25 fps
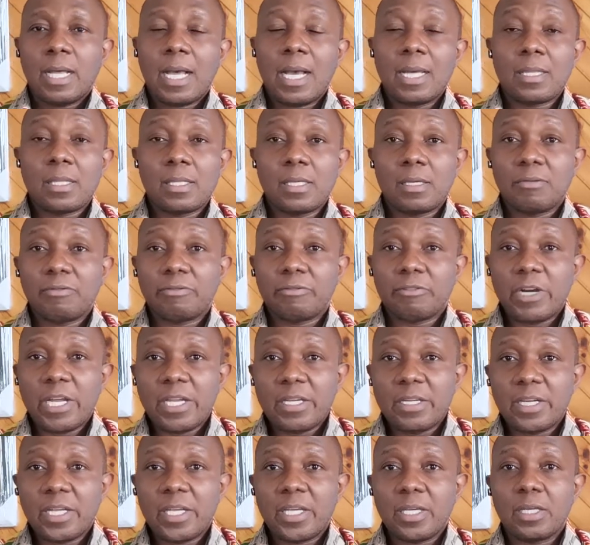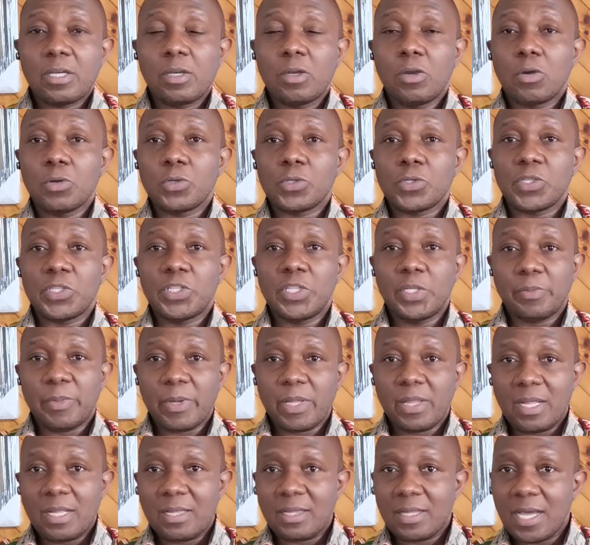I think Freire goes
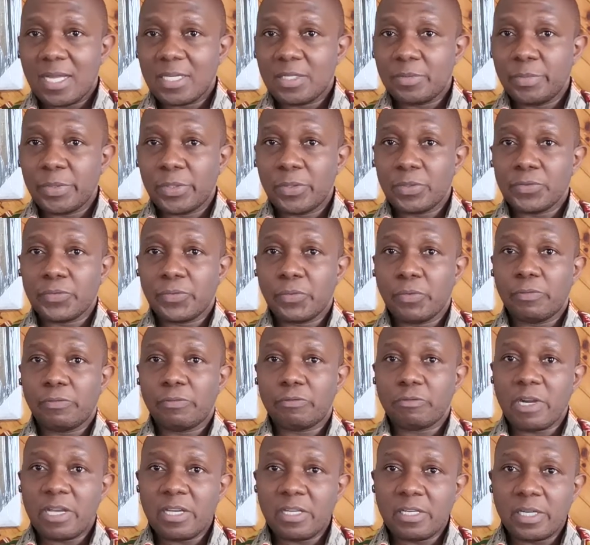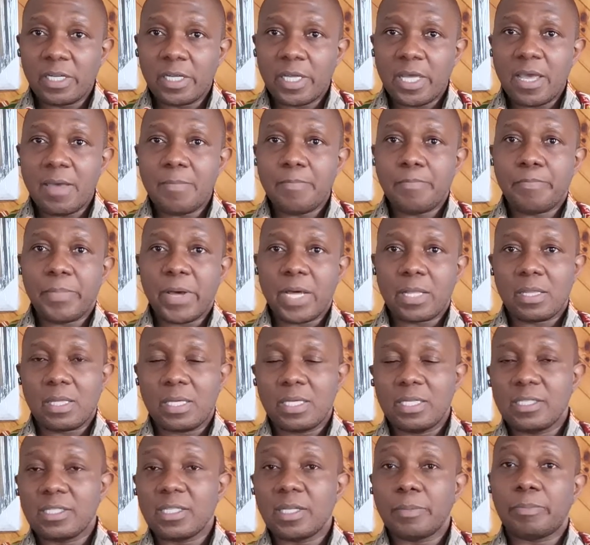deeper than that, because for Freire,
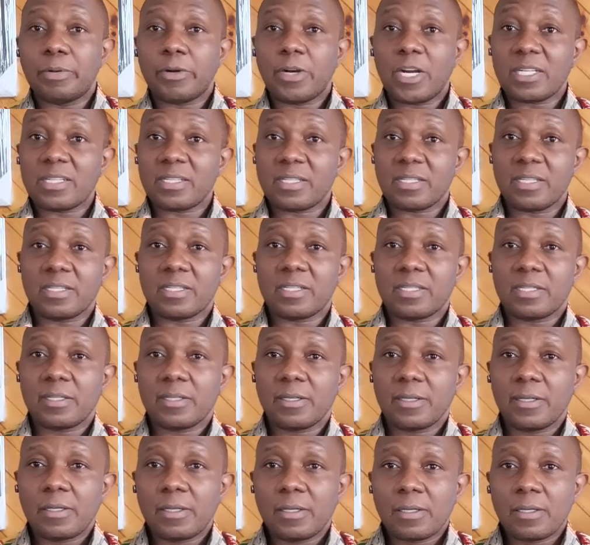empathy is a praxis